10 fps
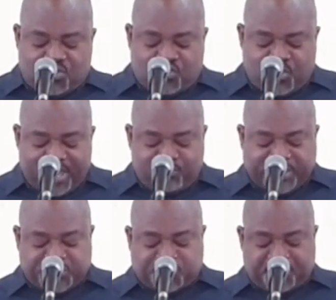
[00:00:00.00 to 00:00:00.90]
when we
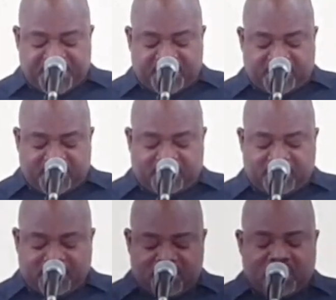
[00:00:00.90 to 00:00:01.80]
speak
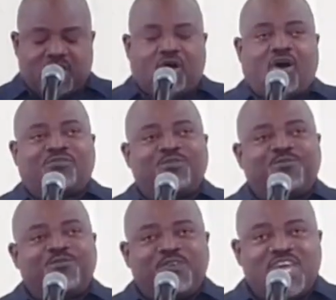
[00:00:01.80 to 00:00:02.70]
of the
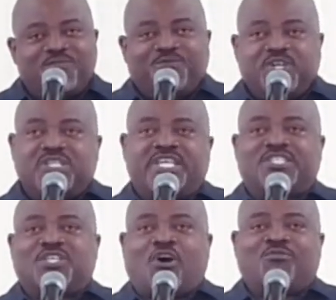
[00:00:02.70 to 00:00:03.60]

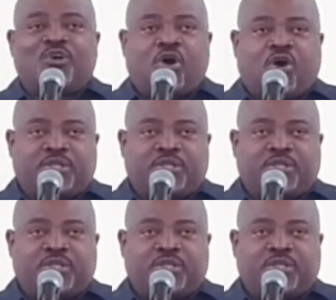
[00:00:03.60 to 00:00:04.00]
faithfulness of God,